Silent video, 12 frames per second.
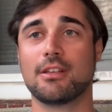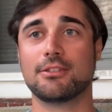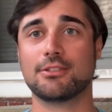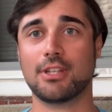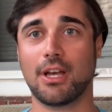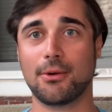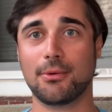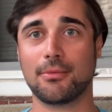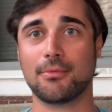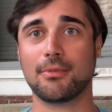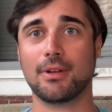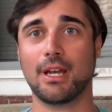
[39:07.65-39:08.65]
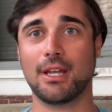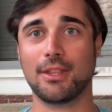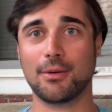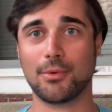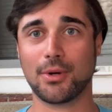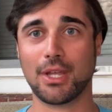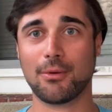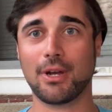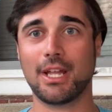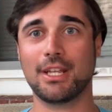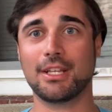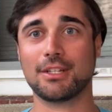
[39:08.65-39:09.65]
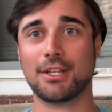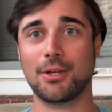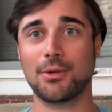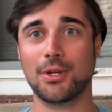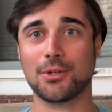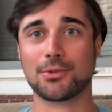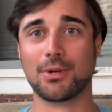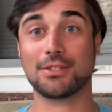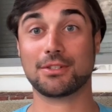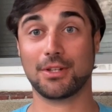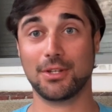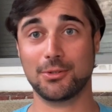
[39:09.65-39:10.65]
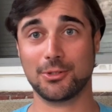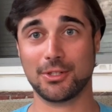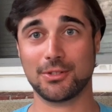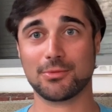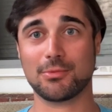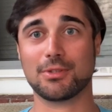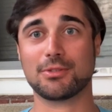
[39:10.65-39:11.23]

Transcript: So, and then we'll get ready into New Year's resolutions with